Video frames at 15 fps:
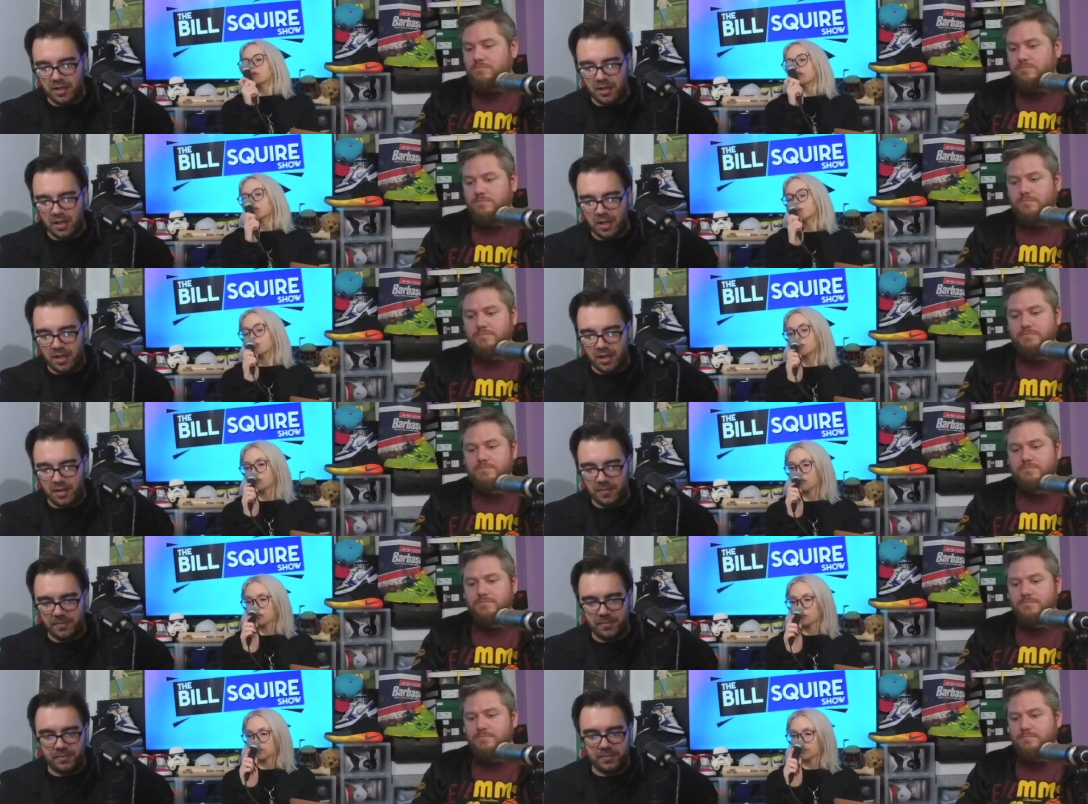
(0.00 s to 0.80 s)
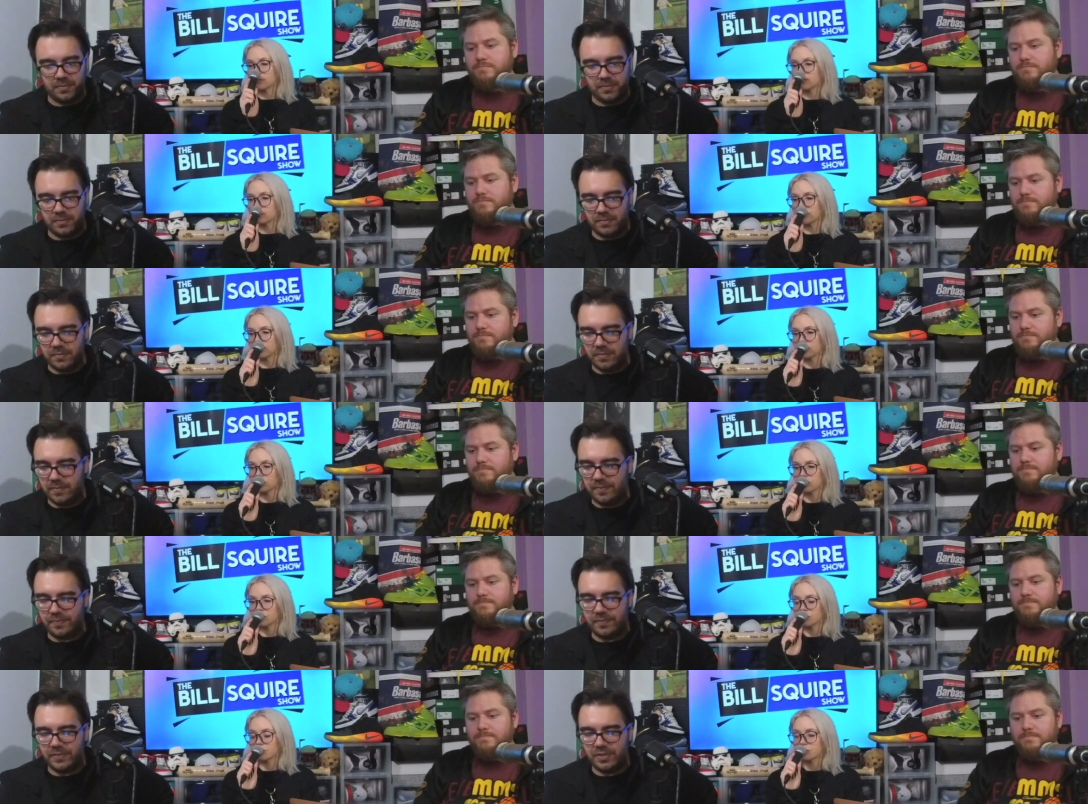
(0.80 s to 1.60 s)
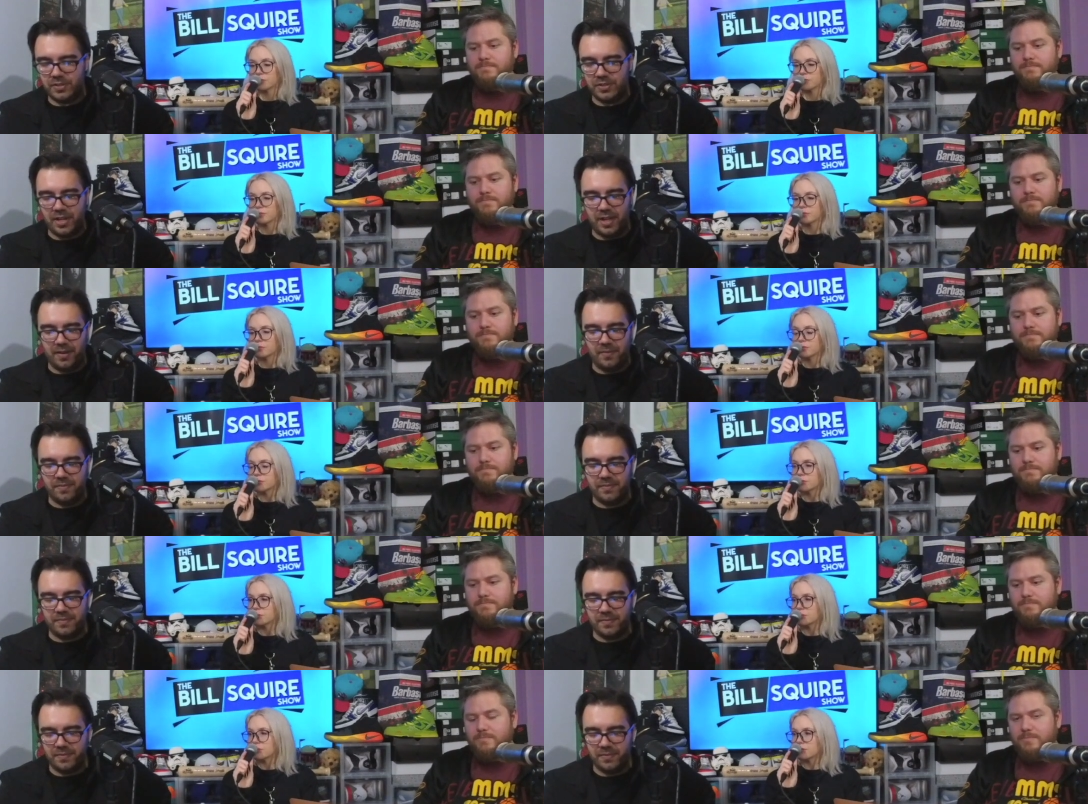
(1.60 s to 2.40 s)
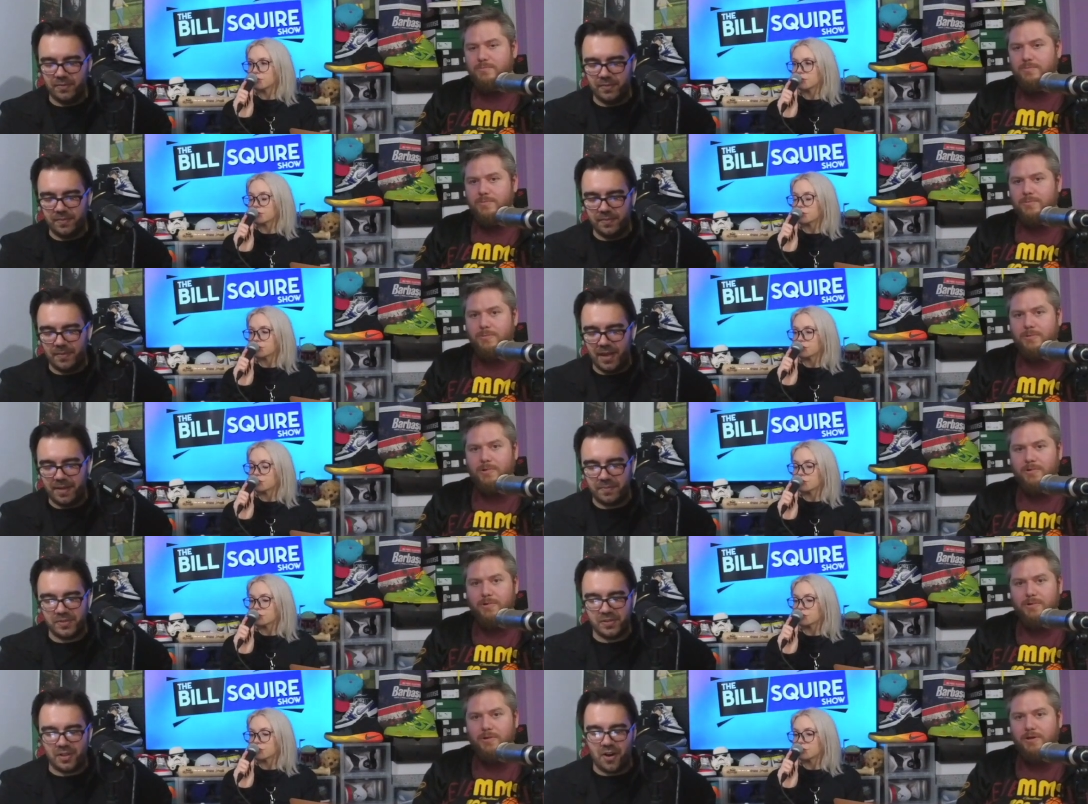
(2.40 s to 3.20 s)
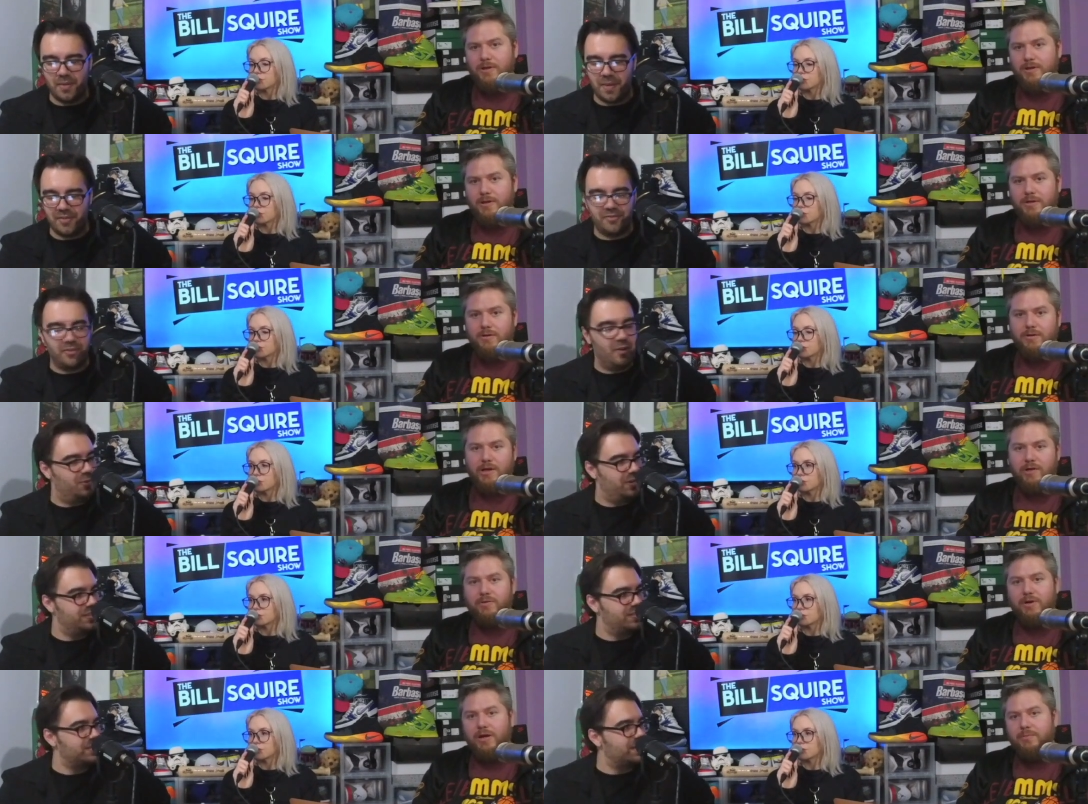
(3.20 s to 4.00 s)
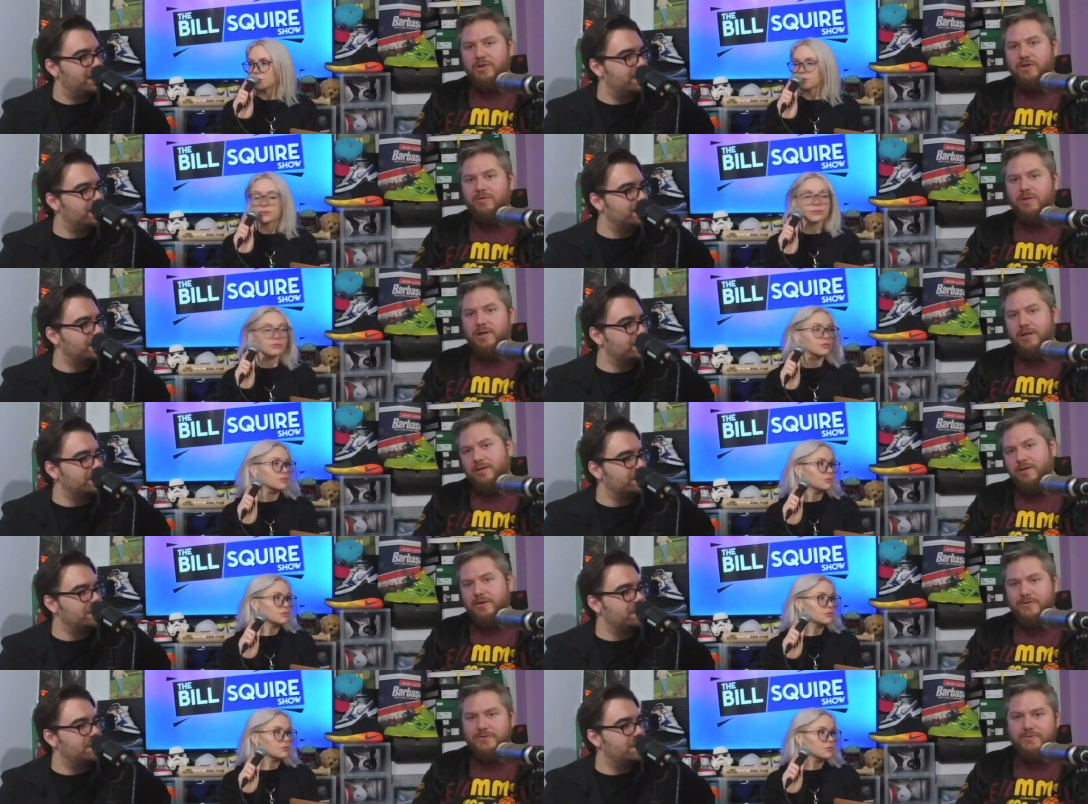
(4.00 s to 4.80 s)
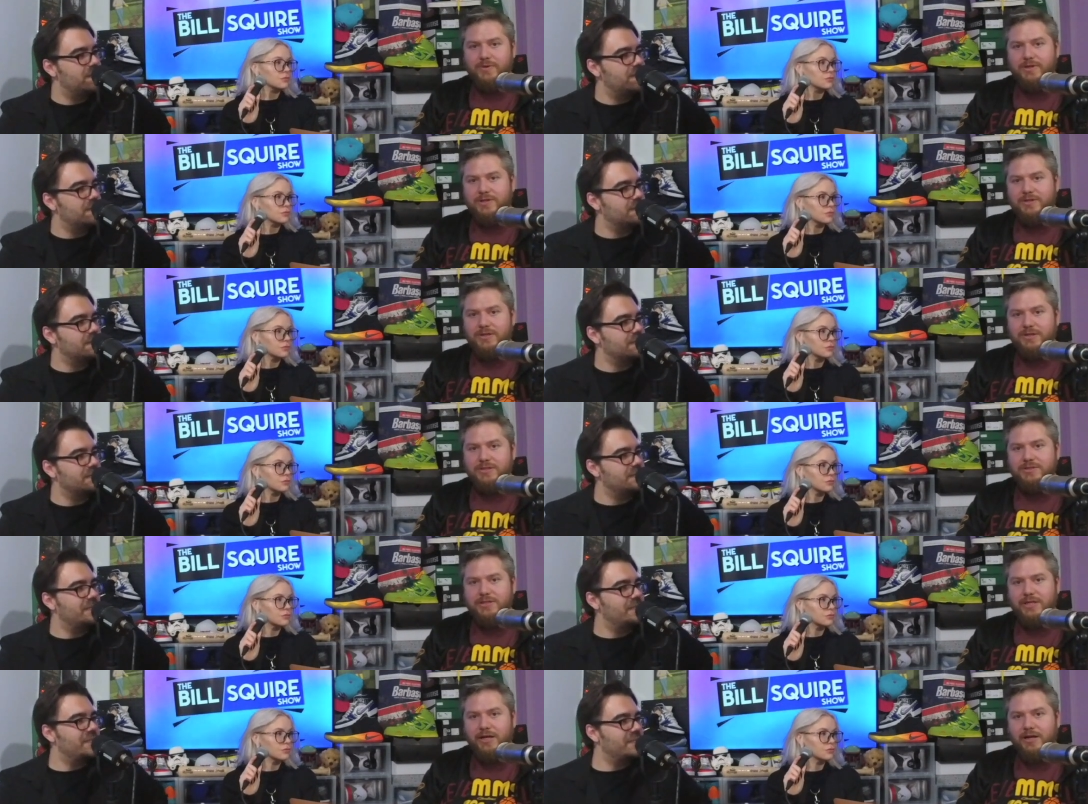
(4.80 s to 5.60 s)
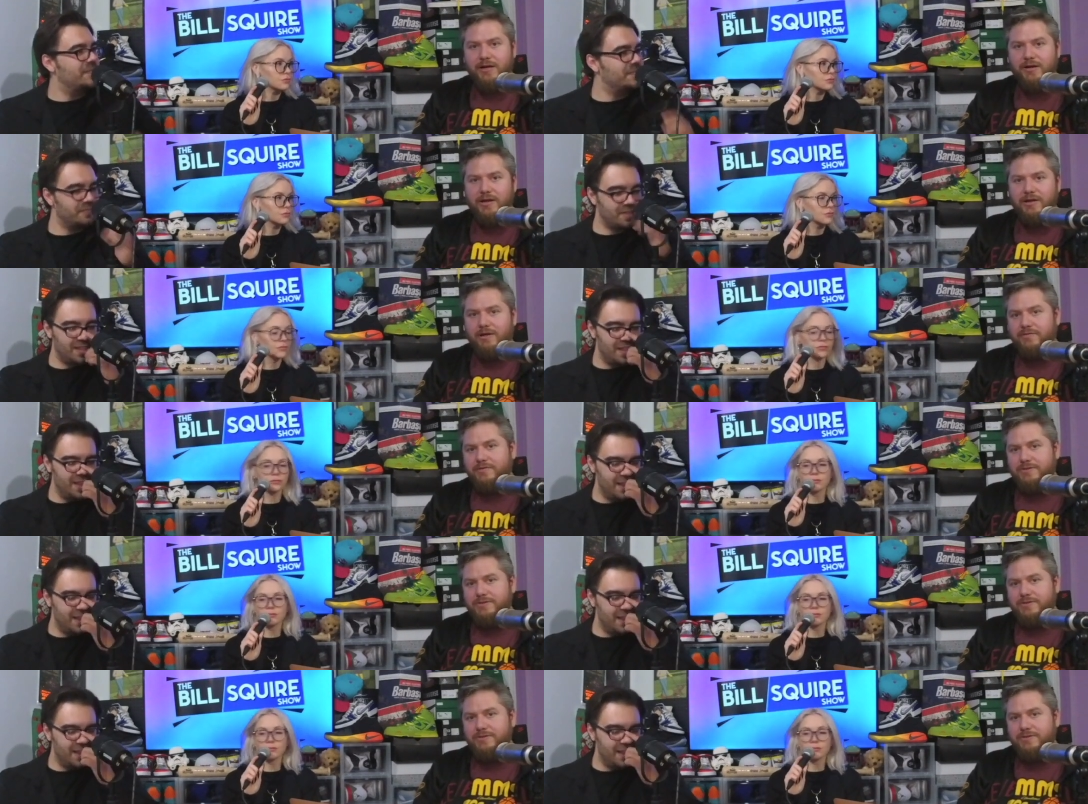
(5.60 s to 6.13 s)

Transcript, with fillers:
Speaker 1: Um, shit. My sorry, my phone. Hey Rob,
Speaker 2: do you like this when he it's dead air? He didn't have his